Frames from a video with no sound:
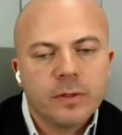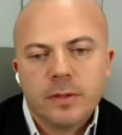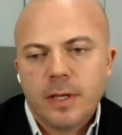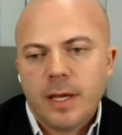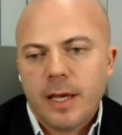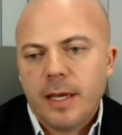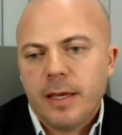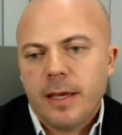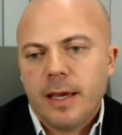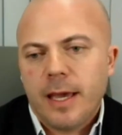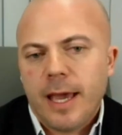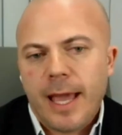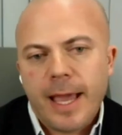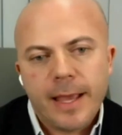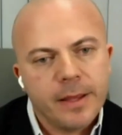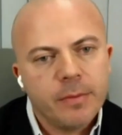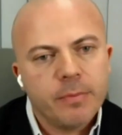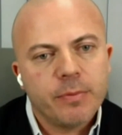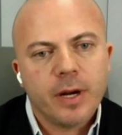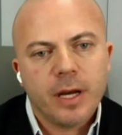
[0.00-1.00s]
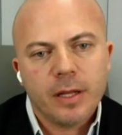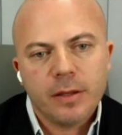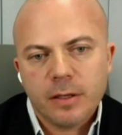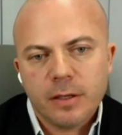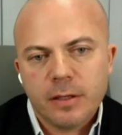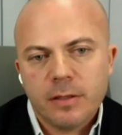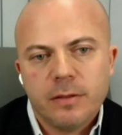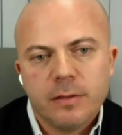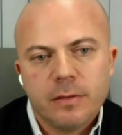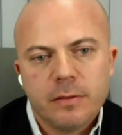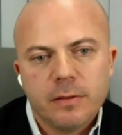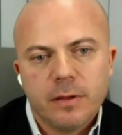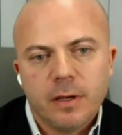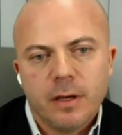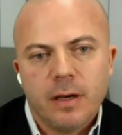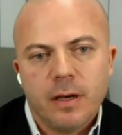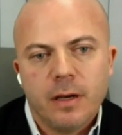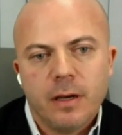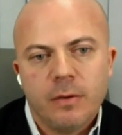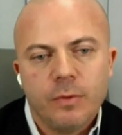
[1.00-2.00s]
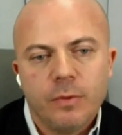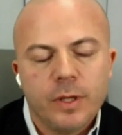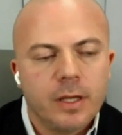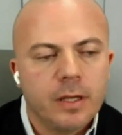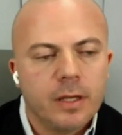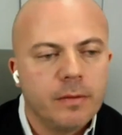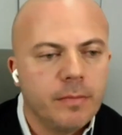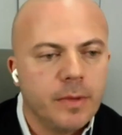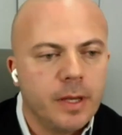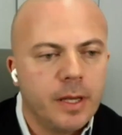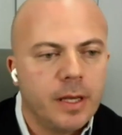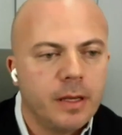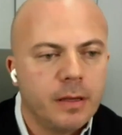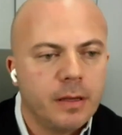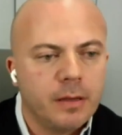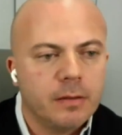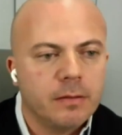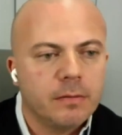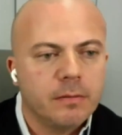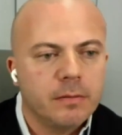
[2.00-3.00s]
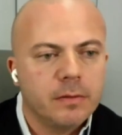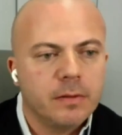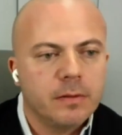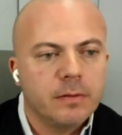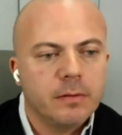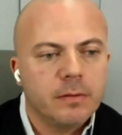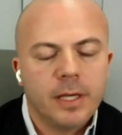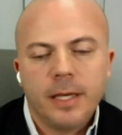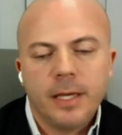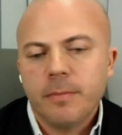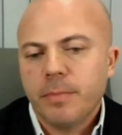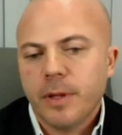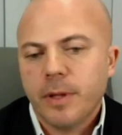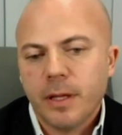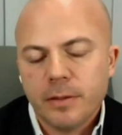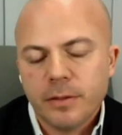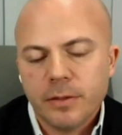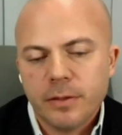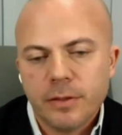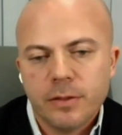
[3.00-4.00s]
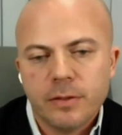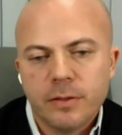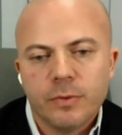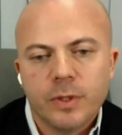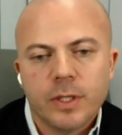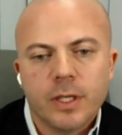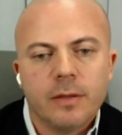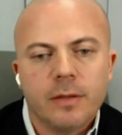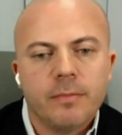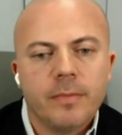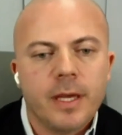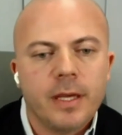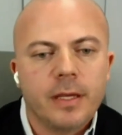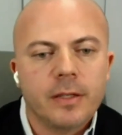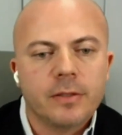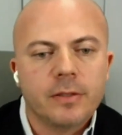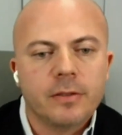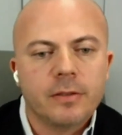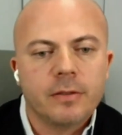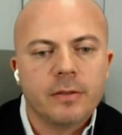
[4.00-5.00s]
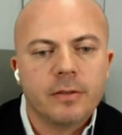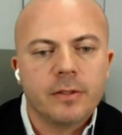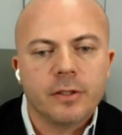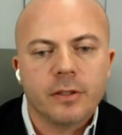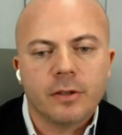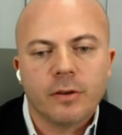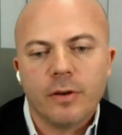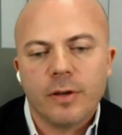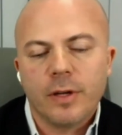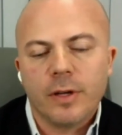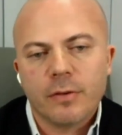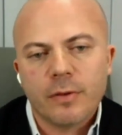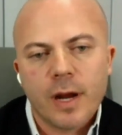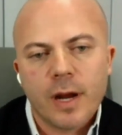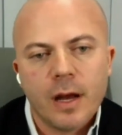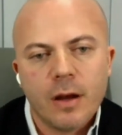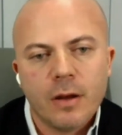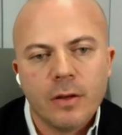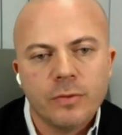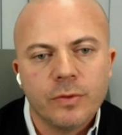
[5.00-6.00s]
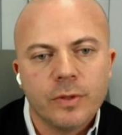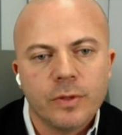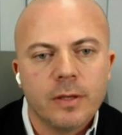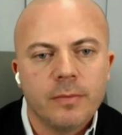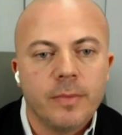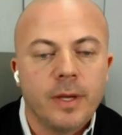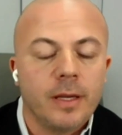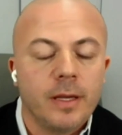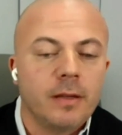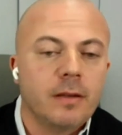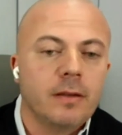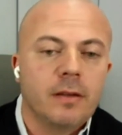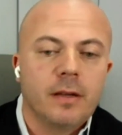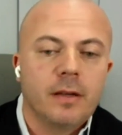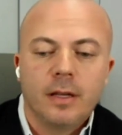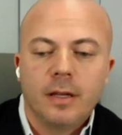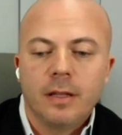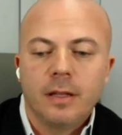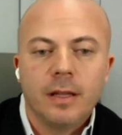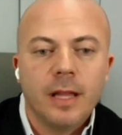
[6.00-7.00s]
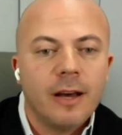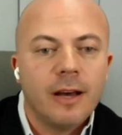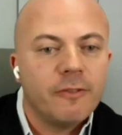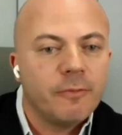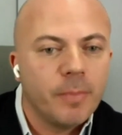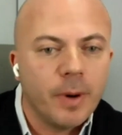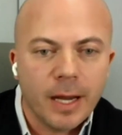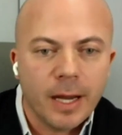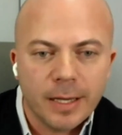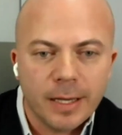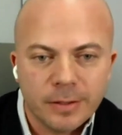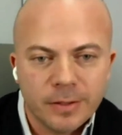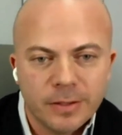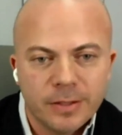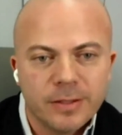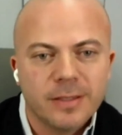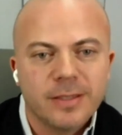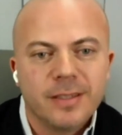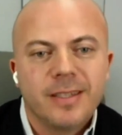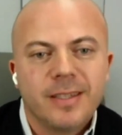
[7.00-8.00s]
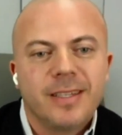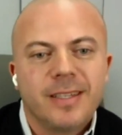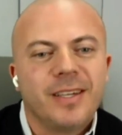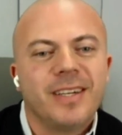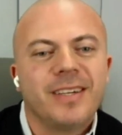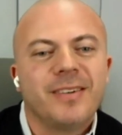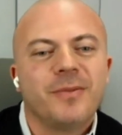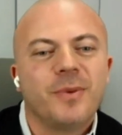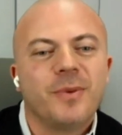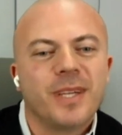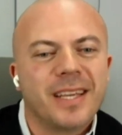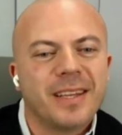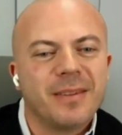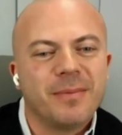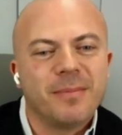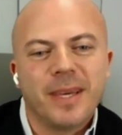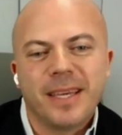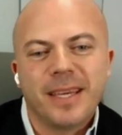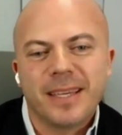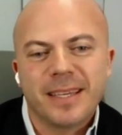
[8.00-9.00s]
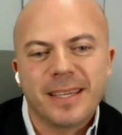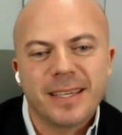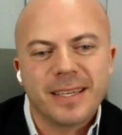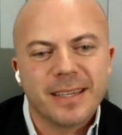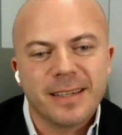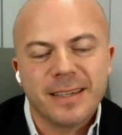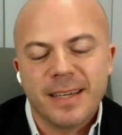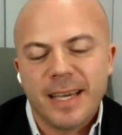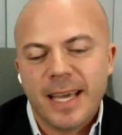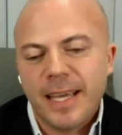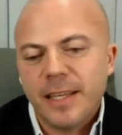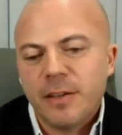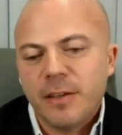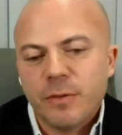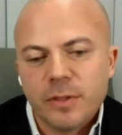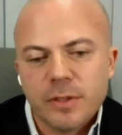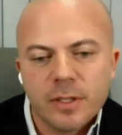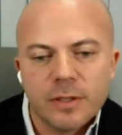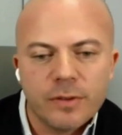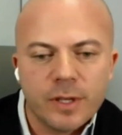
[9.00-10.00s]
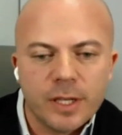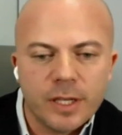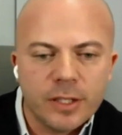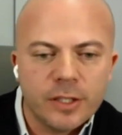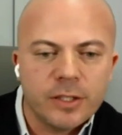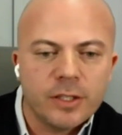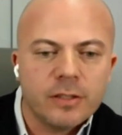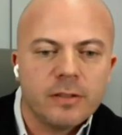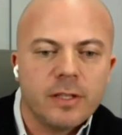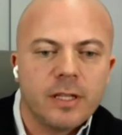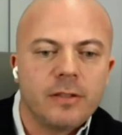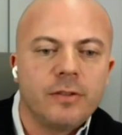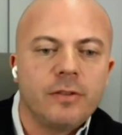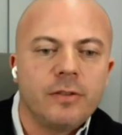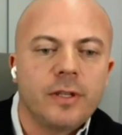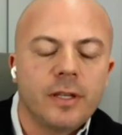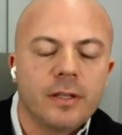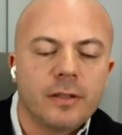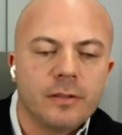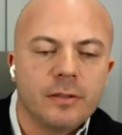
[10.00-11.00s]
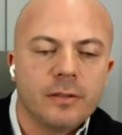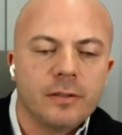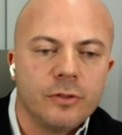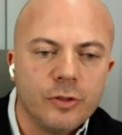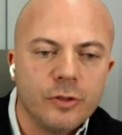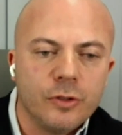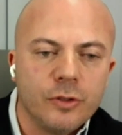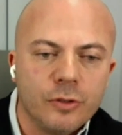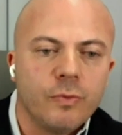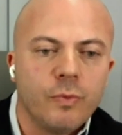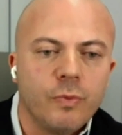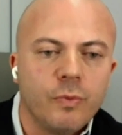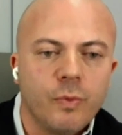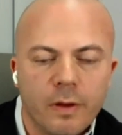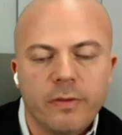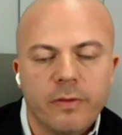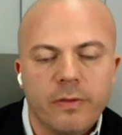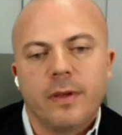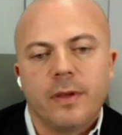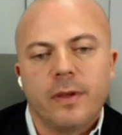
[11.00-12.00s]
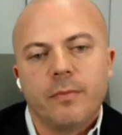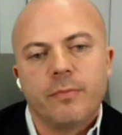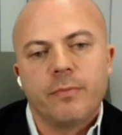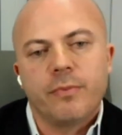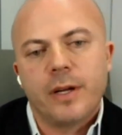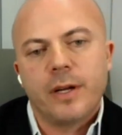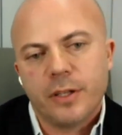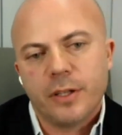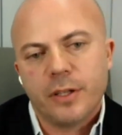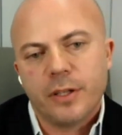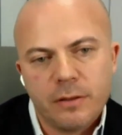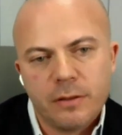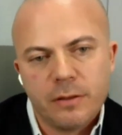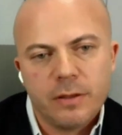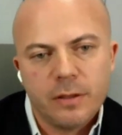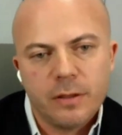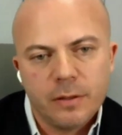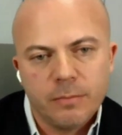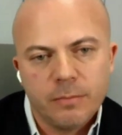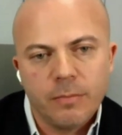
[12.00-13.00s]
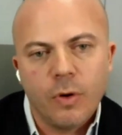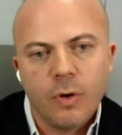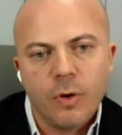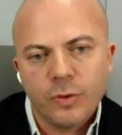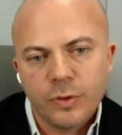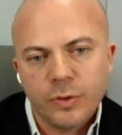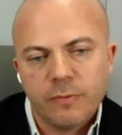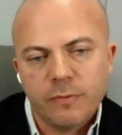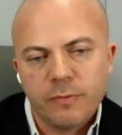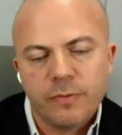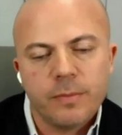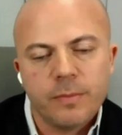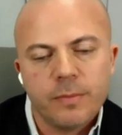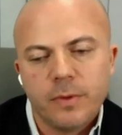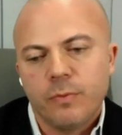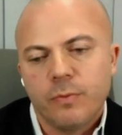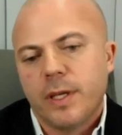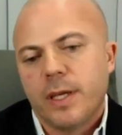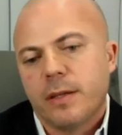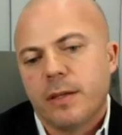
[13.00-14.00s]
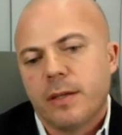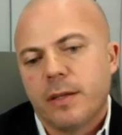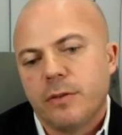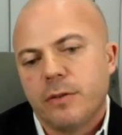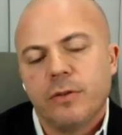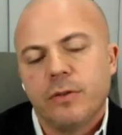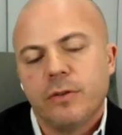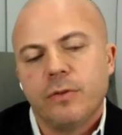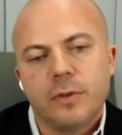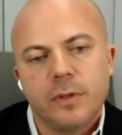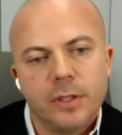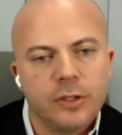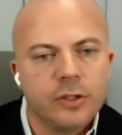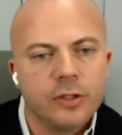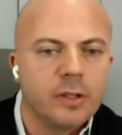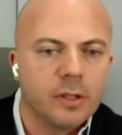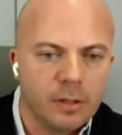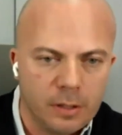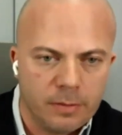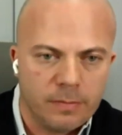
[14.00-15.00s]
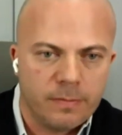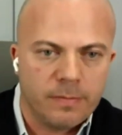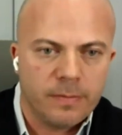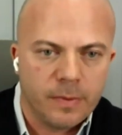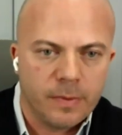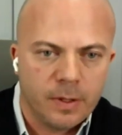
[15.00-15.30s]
would say any product. We can make implants, we can make zirconia crowns, we can make love bites, we can make any restoration that you can do with impression. Most information we can do digital.